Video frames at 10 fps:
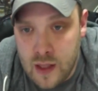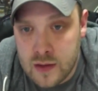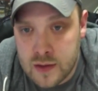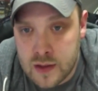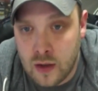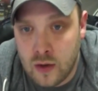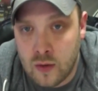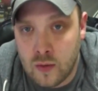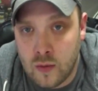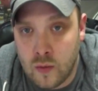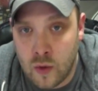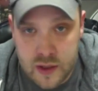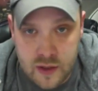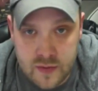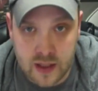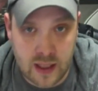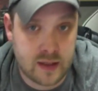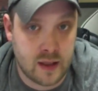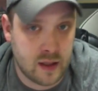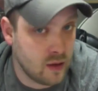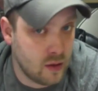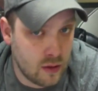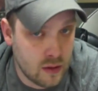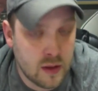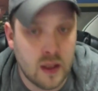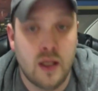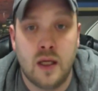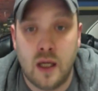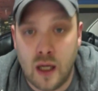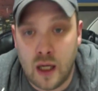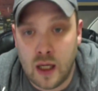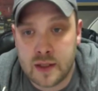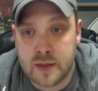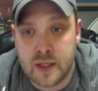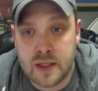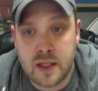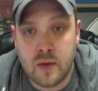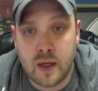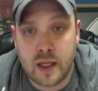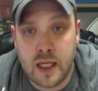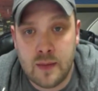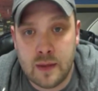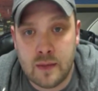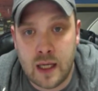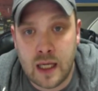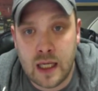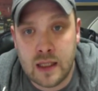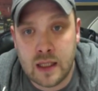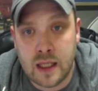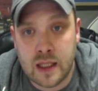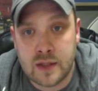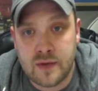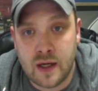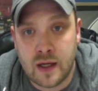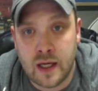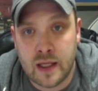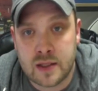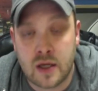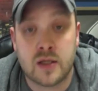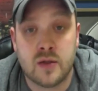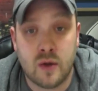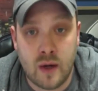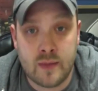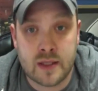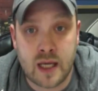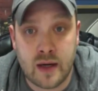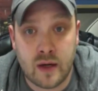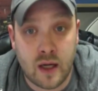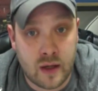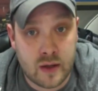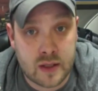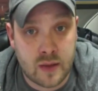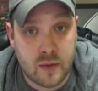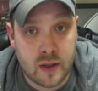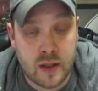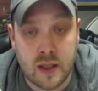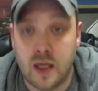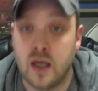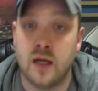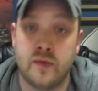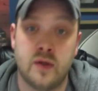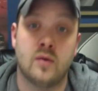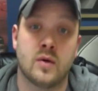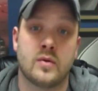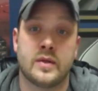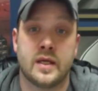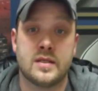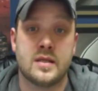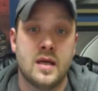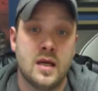So once you've selected a goal, some things that you want to keep in mind as far as talking to a web designer and hiring someone, if you don't work with us,